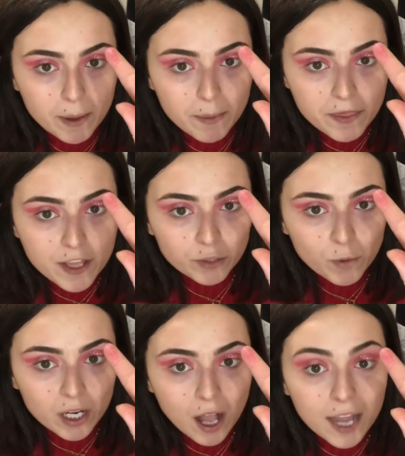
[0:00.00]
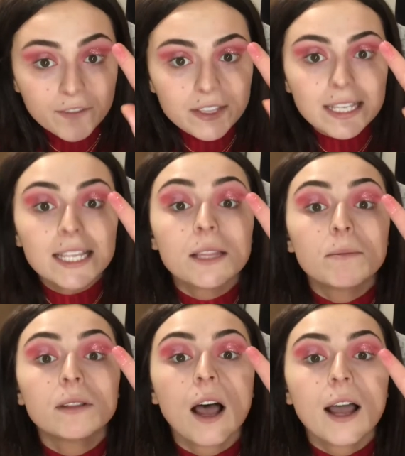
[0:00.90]
But this one kind of is like the
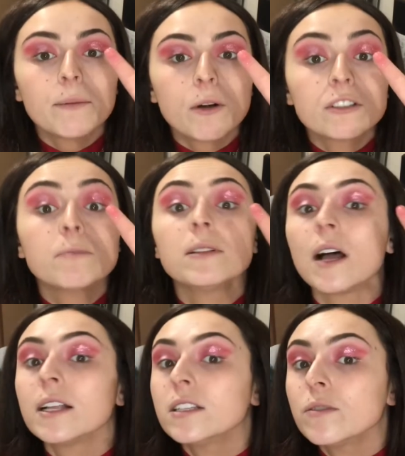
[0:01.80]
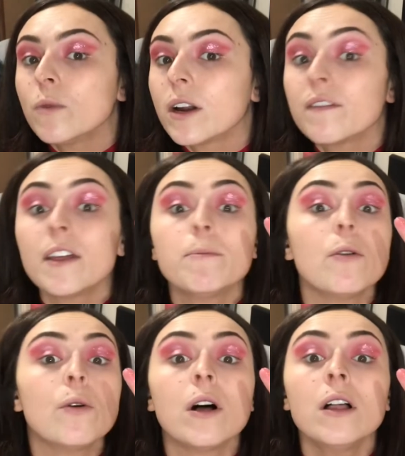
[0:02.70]
most blinding one of them
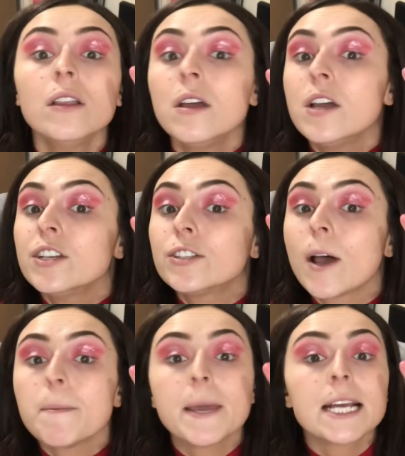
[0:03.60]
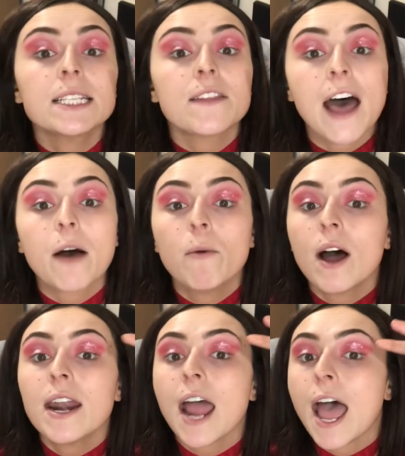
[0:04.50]
all, so I picked that
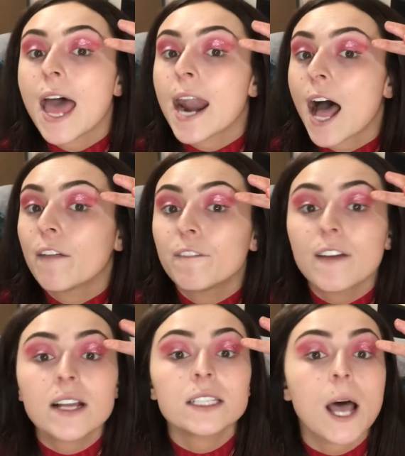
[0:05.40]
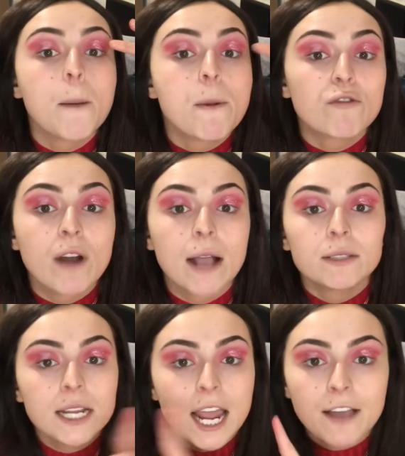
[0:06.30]
one, and I'll fix up around
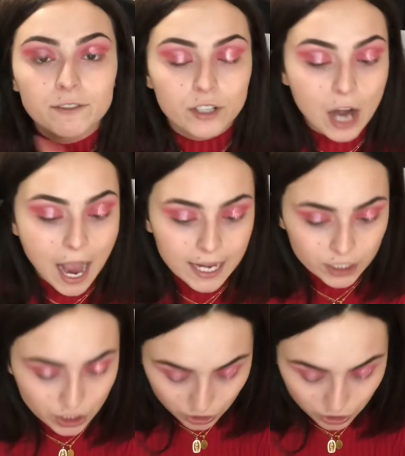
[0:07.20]
it after I just